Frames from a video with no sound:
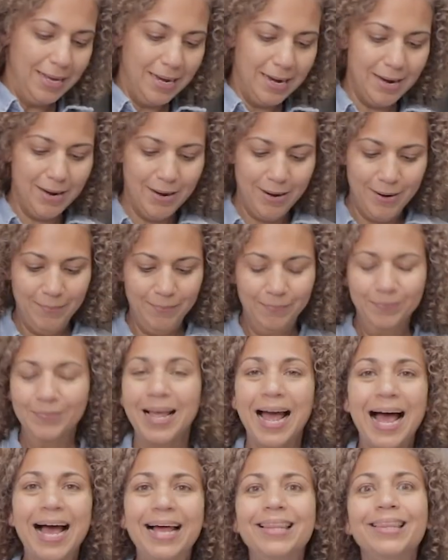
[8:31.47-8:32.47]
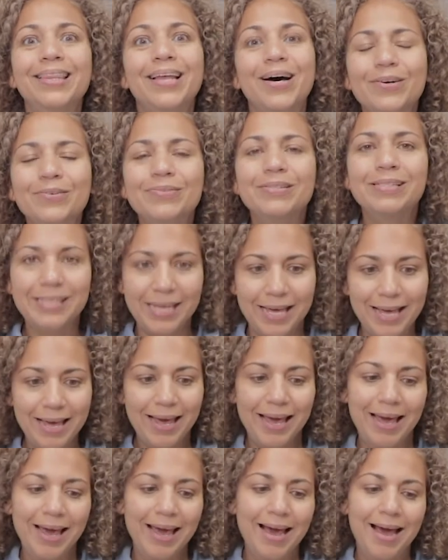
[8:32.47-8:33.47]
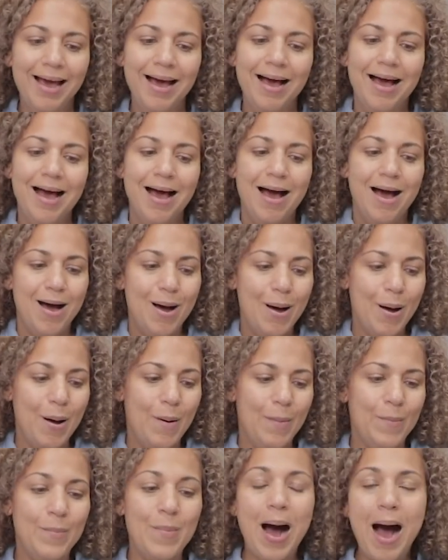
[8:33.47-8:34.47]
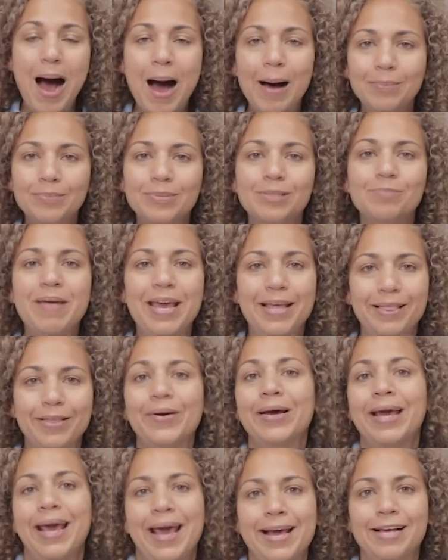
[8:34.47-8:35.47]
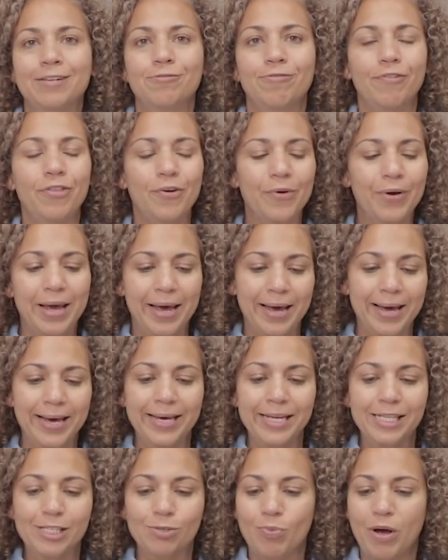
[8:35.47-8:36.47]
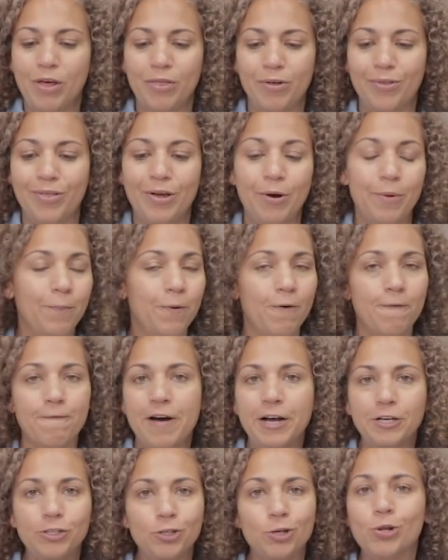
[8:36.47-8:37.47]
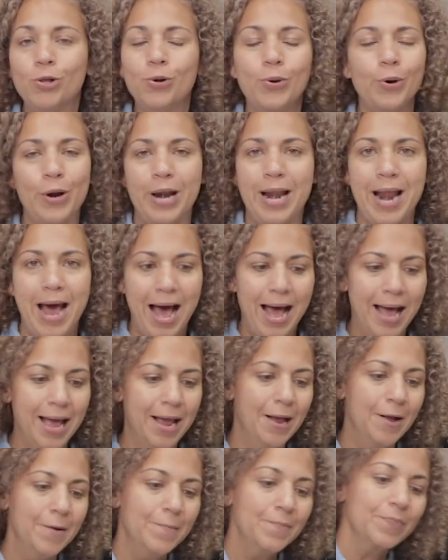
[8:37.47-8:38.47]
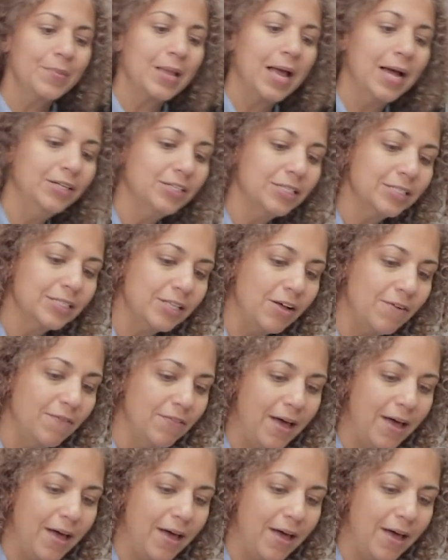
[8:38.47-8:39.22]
I love seeing moms make their cakes for their kids, whether they're professional or not. I just love